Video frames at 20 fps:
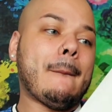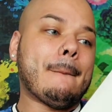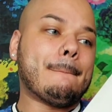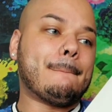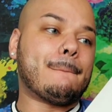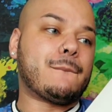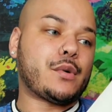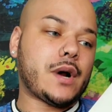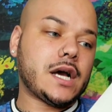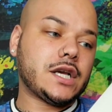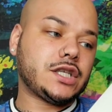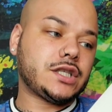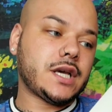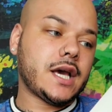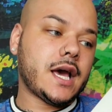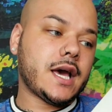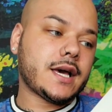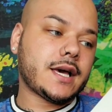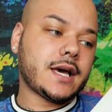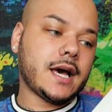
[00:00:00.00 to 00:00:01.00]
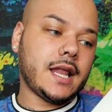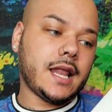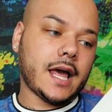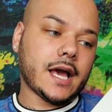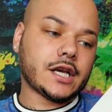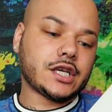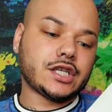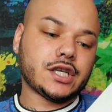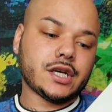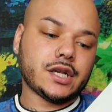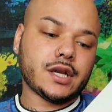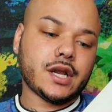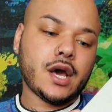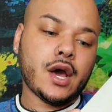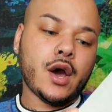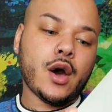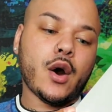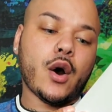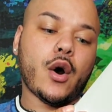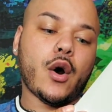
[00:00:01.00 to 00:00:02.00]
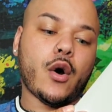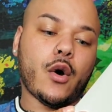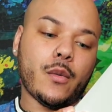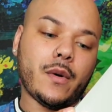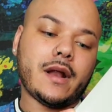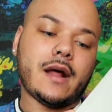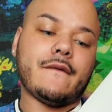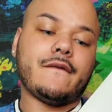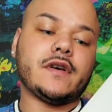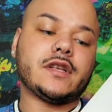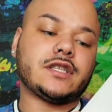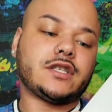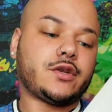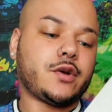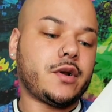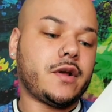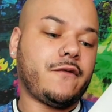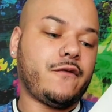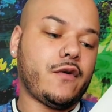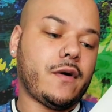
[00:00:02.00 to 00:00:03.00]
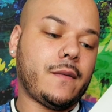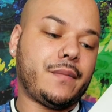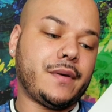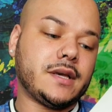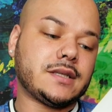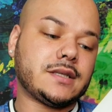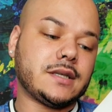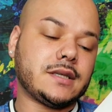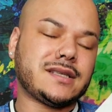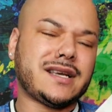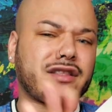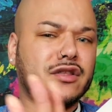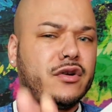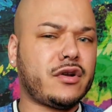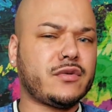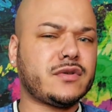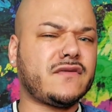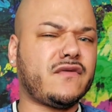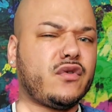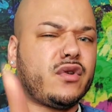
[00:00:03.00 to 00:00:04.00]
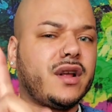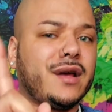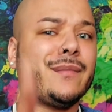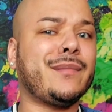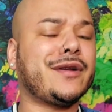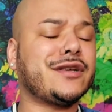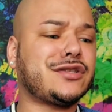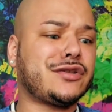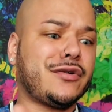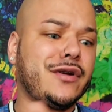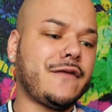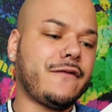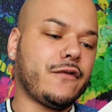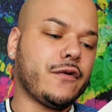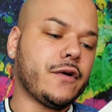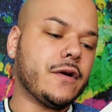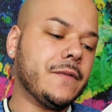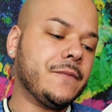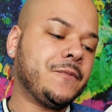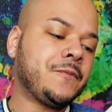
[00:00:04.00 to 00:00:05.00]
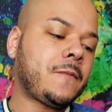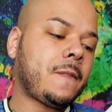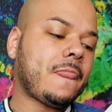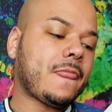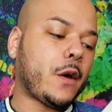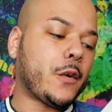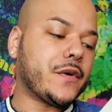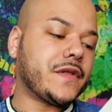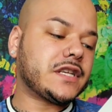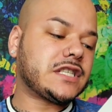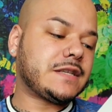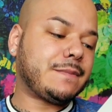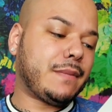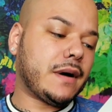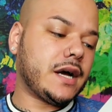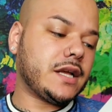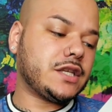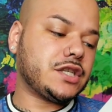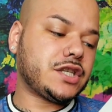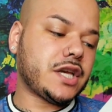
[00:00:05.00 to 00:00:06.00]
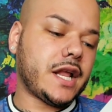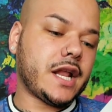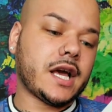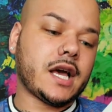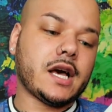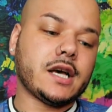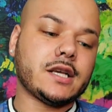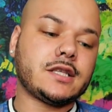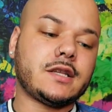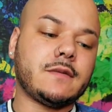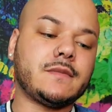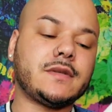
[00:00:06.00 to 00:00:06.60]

brush collection or whatever. It's 34 pieces. I thought it was 40, but it's 34 with a sponge and a custom